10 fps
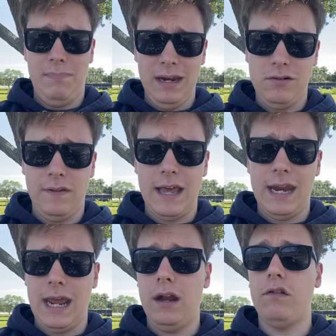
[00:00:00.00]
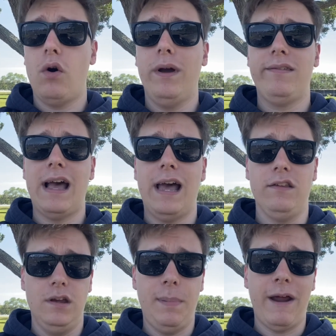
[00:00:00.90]
But until then, and as always,
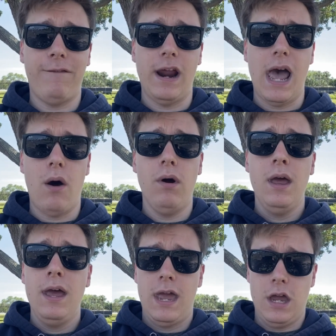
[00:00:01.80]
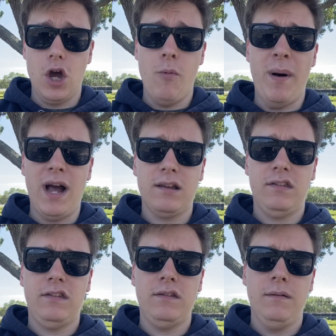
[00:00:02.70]
guys, goodbye for now, and go
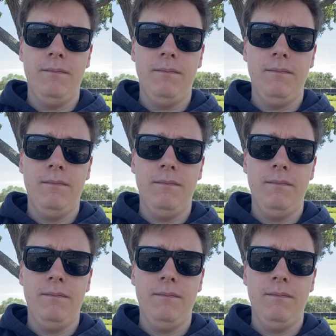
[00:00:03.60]
Bucs.